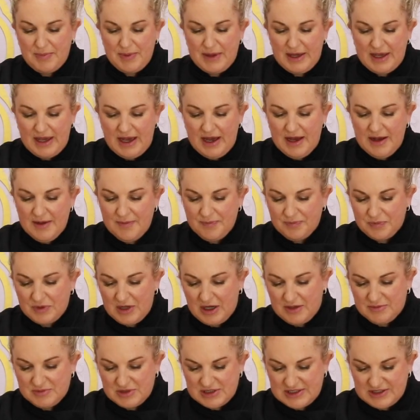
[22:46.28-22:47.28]
bigger,
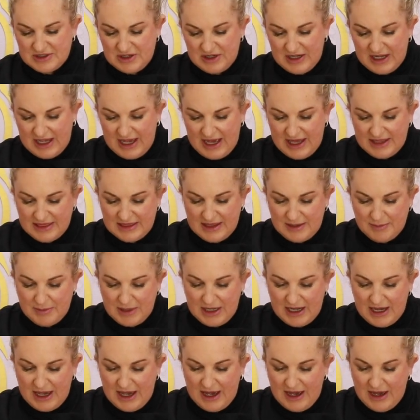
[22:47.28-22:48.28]
I'm just going to cut them
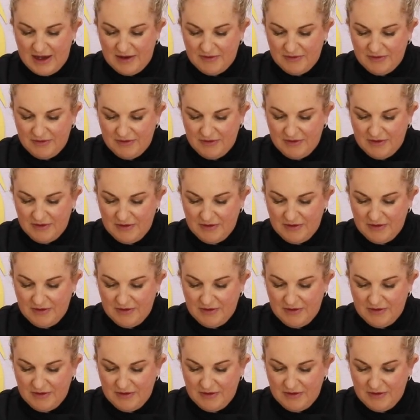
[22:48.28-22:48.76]
in half.